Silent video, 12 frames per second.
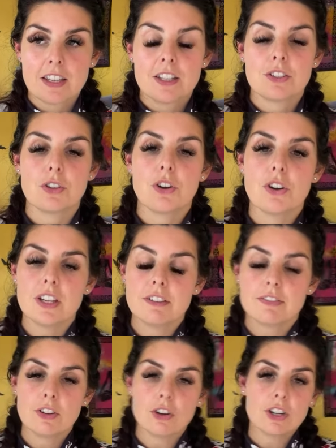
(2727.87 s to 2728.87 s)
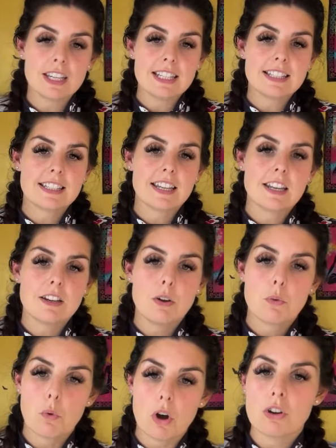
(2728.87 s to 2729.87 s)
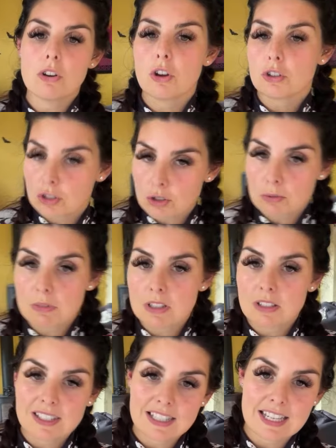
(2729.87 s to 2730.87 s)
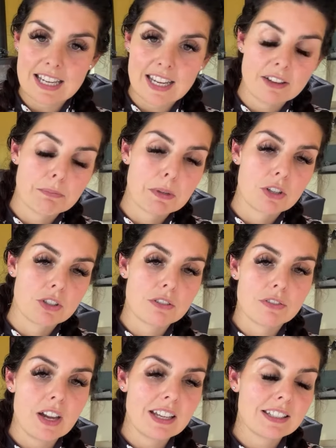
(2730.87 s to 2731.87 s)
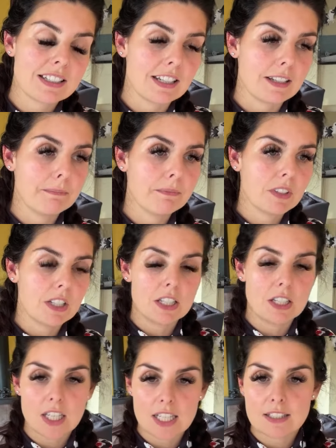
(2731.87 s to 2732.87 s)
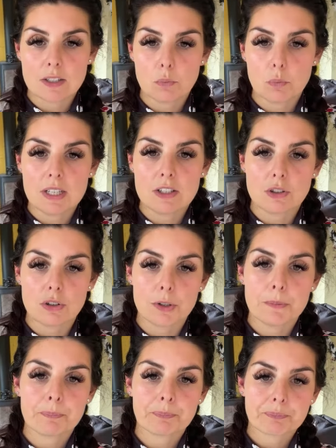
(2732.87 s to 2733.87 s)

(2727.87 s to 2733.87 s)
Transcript: So if you're eating 1 or 2 meals a day because you're fasting in your eating window,